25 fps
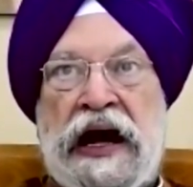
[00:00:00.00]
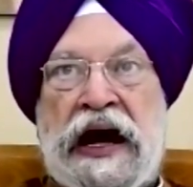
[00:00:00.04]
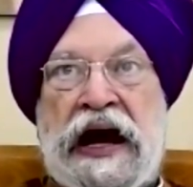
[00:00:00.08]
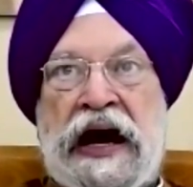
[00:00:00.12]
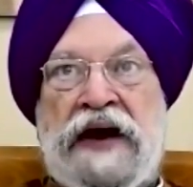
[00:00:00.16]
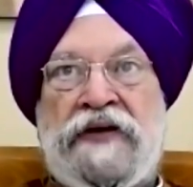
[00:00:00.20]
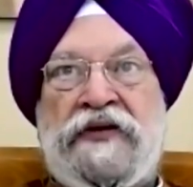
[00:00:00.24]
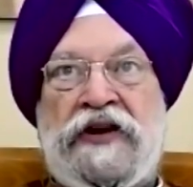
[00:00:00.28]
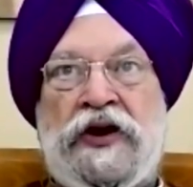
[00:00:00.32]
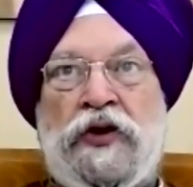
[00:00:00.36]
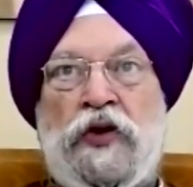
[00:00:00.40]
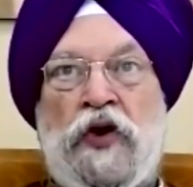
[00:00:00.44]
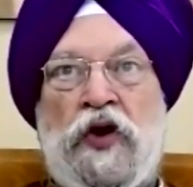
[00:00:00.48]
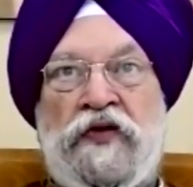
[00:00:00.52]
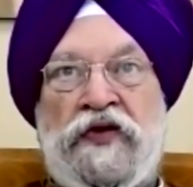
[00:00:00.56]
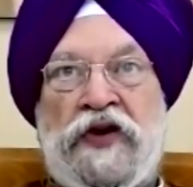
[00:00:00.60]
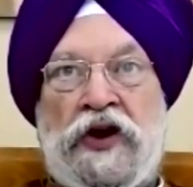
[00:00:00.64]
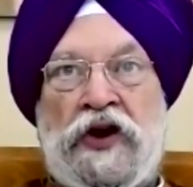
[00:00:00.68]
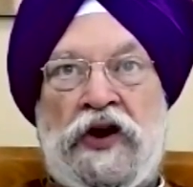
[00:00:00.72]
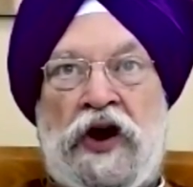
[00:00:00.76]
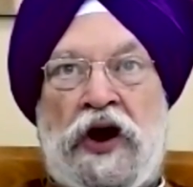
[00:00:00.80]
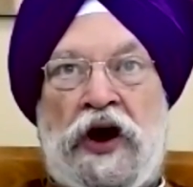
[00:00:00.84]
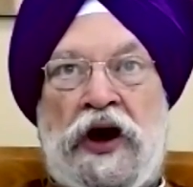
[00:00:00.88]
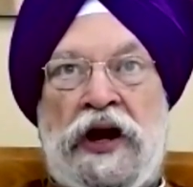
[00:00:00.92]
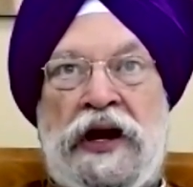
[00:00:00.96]
Our
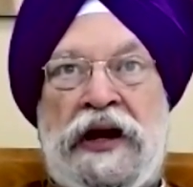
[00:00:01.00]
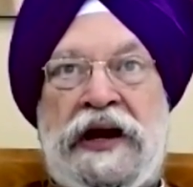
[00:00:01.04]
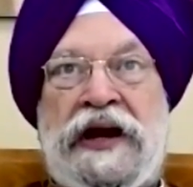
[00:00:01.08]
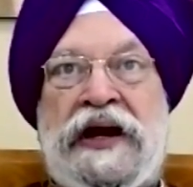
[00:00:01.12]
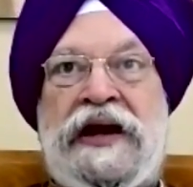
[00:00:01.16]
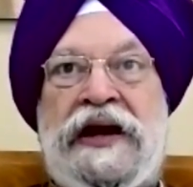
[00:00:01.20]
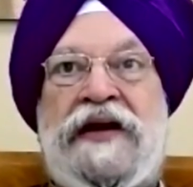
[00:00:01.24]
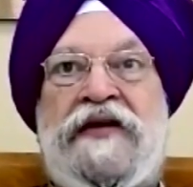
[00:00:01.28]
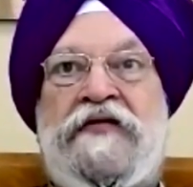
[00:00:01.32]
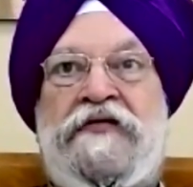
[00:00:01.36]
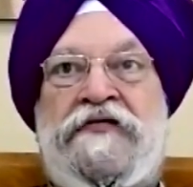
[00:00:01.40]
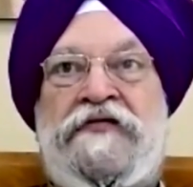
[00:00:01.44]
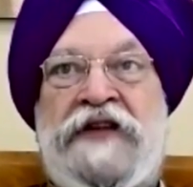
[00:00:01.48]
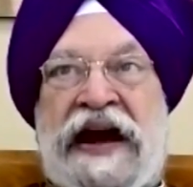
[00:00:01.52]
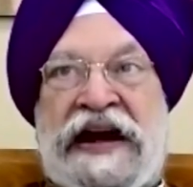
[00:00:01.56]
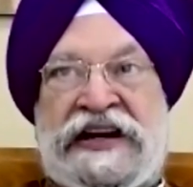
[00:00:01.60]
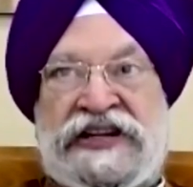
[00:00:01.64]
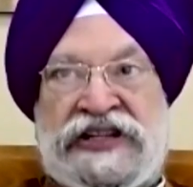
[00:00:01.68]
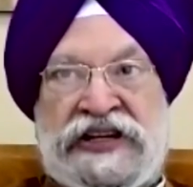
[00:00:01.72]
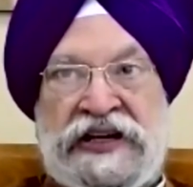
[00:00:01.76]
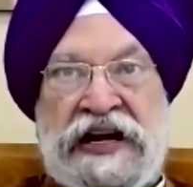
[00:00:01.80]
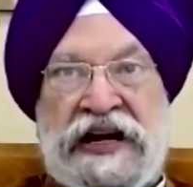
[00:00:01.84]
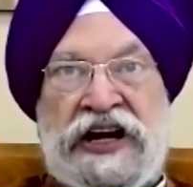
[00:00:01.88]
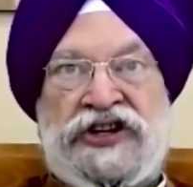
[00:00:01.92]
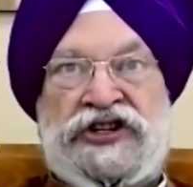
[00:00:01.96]
overall
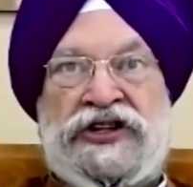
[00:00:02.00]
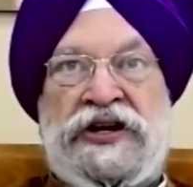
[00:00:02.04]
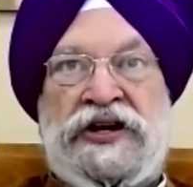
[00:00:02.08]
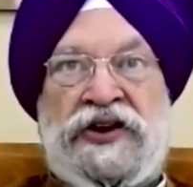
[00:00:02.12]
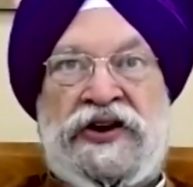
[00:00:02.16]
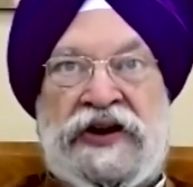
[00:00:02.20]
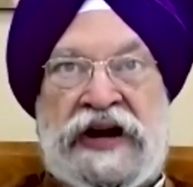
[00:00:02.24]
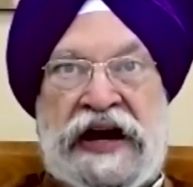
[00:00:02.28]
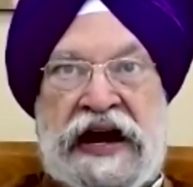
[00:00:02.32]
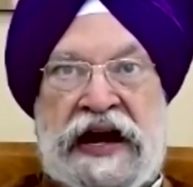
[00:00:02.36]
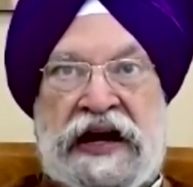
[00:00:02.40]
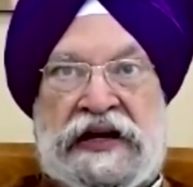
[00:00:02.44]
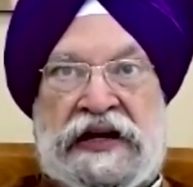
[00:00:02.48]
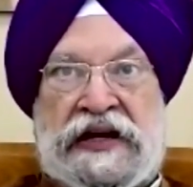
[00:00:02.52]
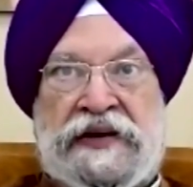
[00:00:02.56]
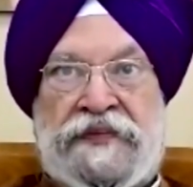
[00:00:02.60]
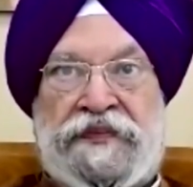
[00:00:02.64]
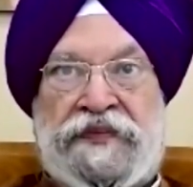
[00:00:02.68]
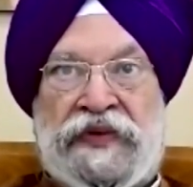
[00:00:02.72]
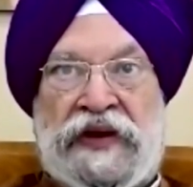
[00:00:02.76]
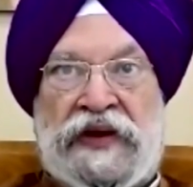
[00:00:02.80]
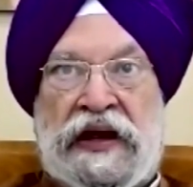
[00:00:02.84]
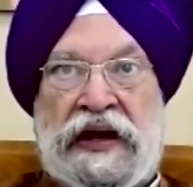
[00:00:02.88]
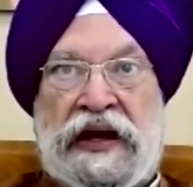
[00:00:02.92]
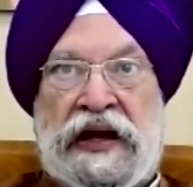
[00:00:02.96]
vaccination rate,
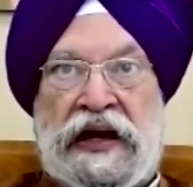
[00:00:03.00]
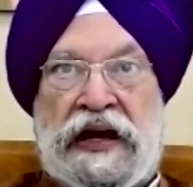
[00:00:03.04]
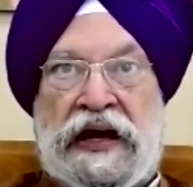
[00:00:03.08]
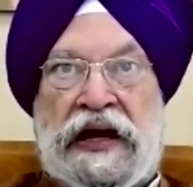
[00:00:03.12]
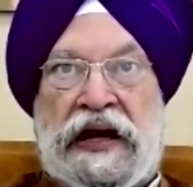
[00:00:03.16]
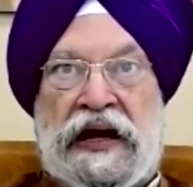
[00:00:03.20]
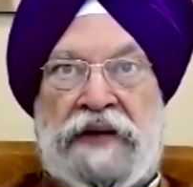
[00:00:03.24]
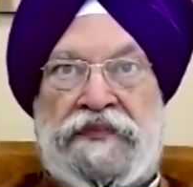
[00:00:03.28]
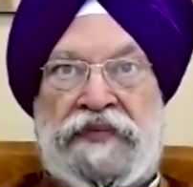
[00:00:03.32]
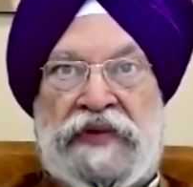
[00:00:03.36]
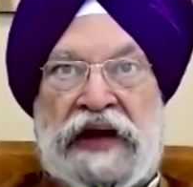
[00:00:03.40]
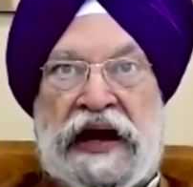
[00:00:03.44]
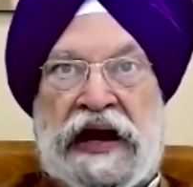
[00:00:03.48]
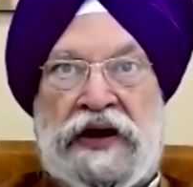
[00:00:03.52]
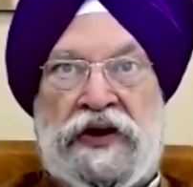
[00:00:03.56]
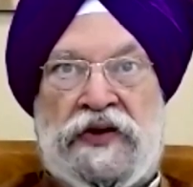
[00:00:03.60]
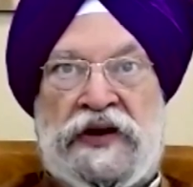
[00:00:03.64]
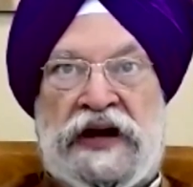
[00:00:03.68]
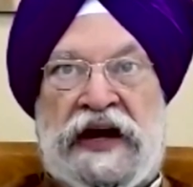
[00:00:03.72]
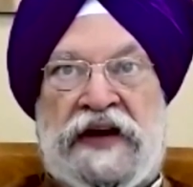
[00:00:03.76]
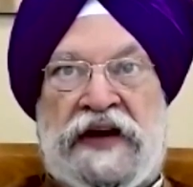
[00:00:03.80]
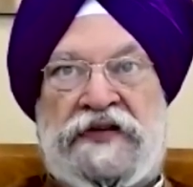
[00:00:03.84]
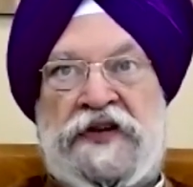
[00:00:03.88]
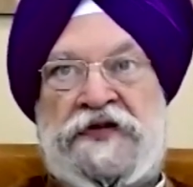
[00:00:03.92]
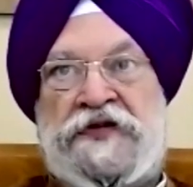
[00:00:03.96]
uh, I
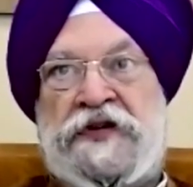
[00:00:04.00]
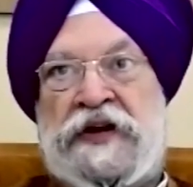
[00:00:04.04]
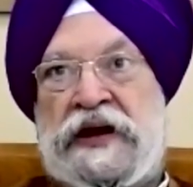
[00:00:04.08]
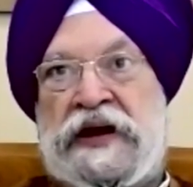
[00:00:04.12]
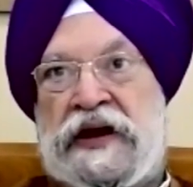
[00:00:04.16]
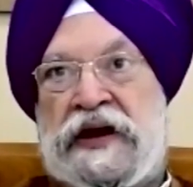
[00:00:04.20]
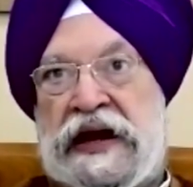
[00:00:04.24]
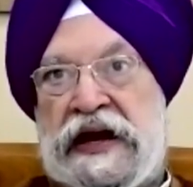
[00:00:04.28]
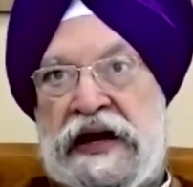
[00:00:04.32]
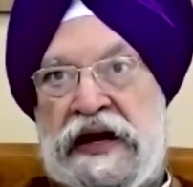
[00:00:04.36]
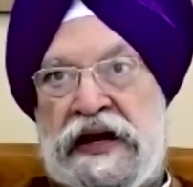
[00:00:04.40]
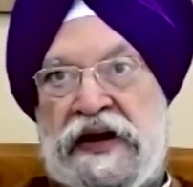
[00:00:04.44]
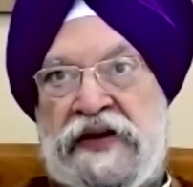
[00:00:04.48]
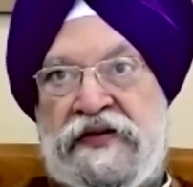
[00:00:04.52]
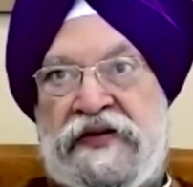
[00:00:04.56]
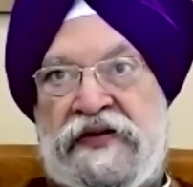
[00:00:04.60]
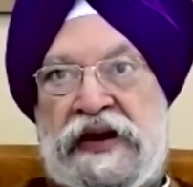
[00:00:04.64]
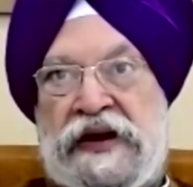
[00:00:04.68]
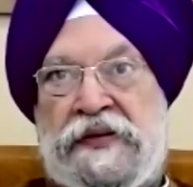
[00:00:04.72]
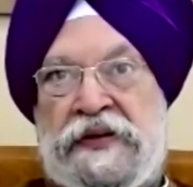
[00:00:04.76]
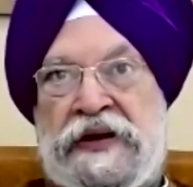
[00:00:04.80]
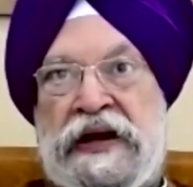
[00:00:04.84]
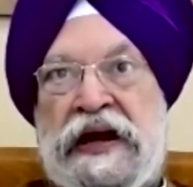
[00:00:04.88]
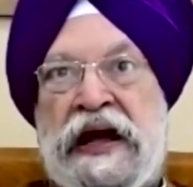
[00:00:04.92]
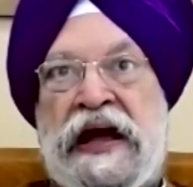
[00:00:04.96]
don't have the figure readily
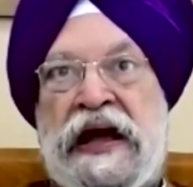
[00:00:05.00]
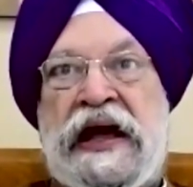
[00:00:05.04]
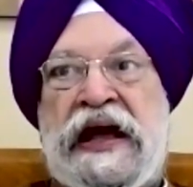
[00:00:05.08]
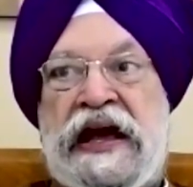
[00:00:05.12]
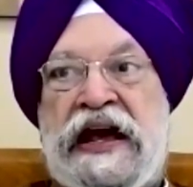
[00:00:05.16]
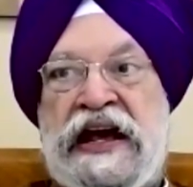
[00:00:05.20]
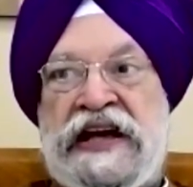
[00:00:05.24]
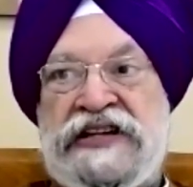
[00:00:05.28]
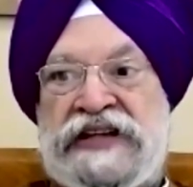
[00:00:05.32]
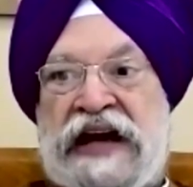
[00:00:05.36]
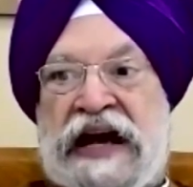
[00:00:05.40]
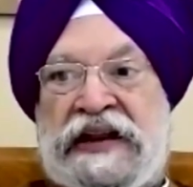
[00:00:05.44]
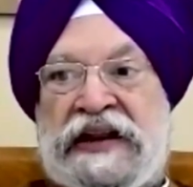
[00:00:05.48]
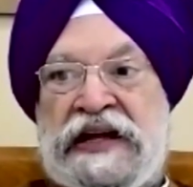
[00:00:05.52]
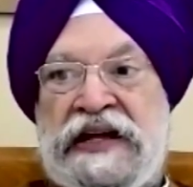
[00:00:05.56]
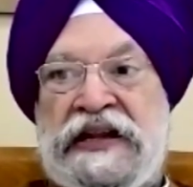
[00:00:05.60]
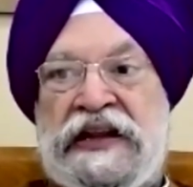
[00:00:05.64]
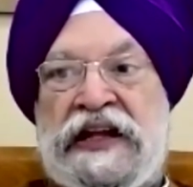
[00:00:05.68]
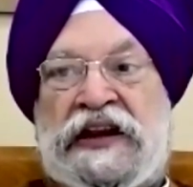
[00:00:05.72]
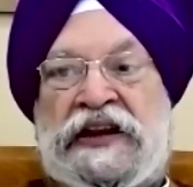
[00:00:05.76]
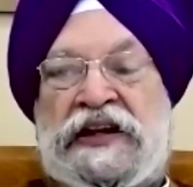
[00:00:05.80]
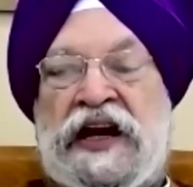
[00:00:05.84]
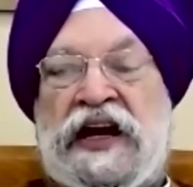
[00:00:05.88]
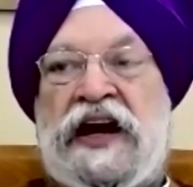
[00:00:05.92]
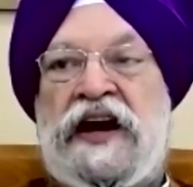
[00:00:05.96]
available, is I think
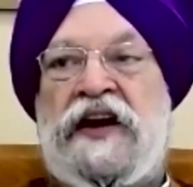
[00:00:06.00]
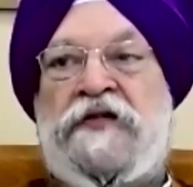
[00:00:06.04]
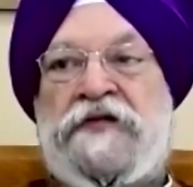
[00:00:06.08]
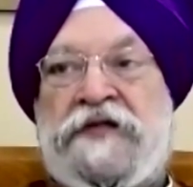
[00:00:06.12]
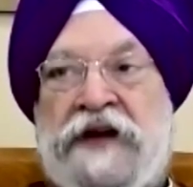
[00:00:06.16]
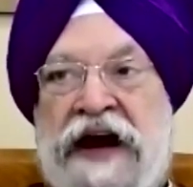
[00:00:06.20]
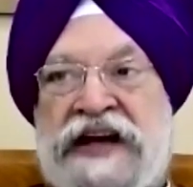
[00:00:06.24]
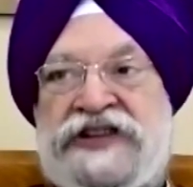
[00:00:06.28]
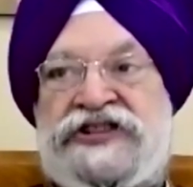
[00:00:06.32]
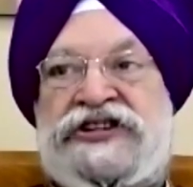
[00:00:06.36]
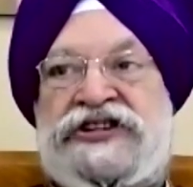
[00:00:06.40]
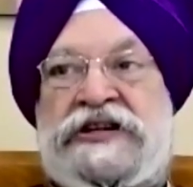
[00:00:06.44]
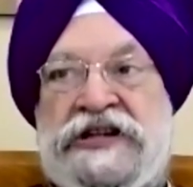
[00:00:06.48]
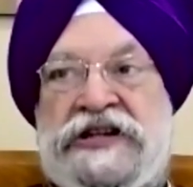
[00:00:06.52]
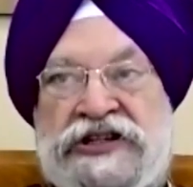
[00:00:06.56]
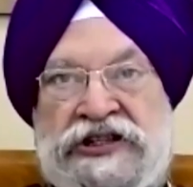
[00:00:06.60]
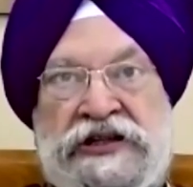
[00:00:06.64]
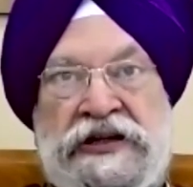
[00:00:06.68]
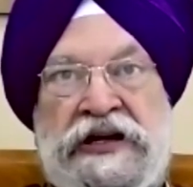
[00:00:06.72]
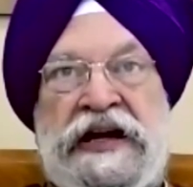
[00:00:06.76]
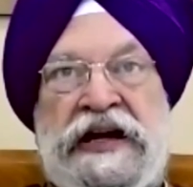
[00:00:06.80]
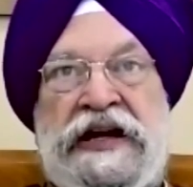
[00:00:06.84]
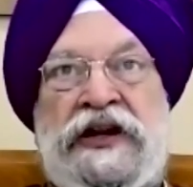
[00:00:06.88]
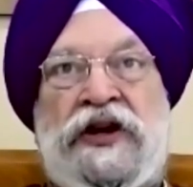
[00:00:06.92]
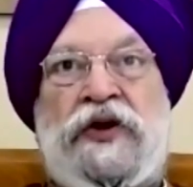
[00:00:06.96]
the third fastest
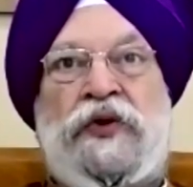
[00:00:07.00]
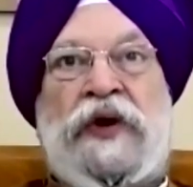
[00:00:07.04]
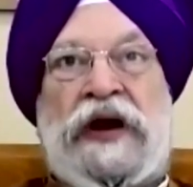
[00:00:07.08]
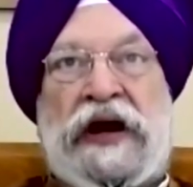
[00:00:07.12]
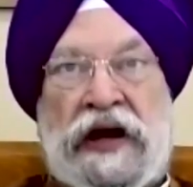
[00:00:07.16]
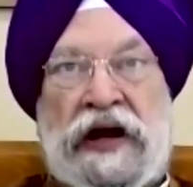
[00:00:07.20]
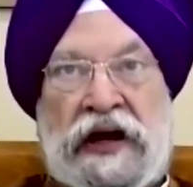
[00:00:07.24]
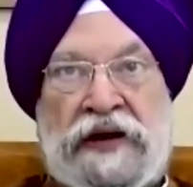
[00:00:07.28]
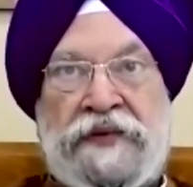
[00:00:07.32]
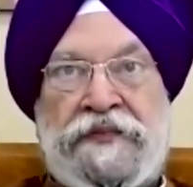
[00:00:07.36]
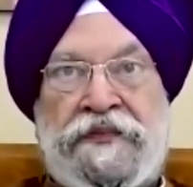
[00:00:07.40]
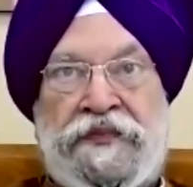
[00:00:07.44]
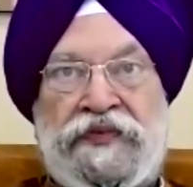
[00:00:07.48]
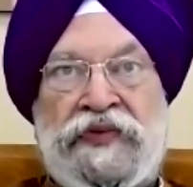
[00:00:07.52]
in the world.